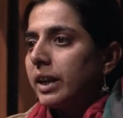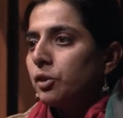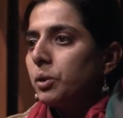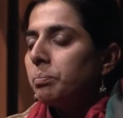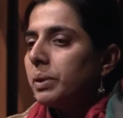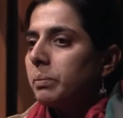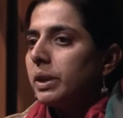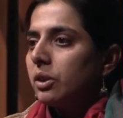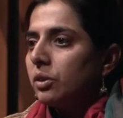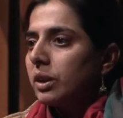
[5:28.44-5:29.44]
try to
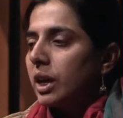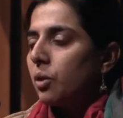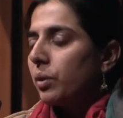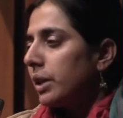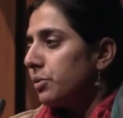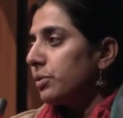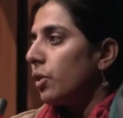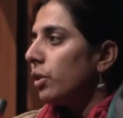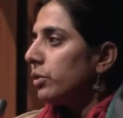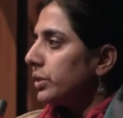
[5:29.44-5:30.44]
implement on ground. As
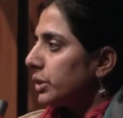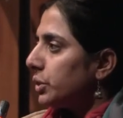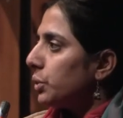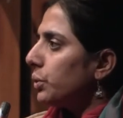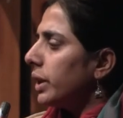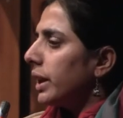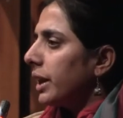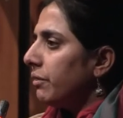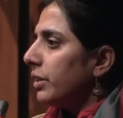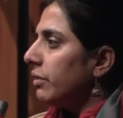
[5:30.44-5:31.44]
all of us know that
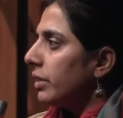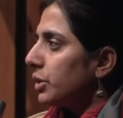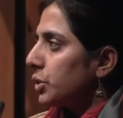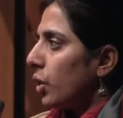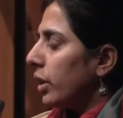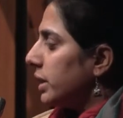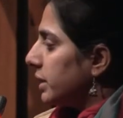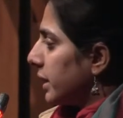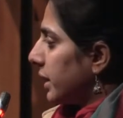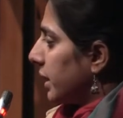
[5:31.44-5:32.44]
everywhere soil is
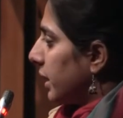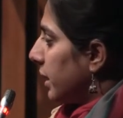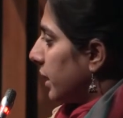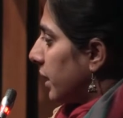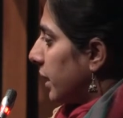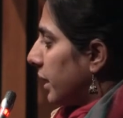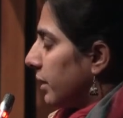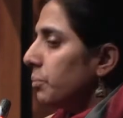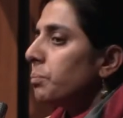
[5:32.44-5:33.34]
getting degraded,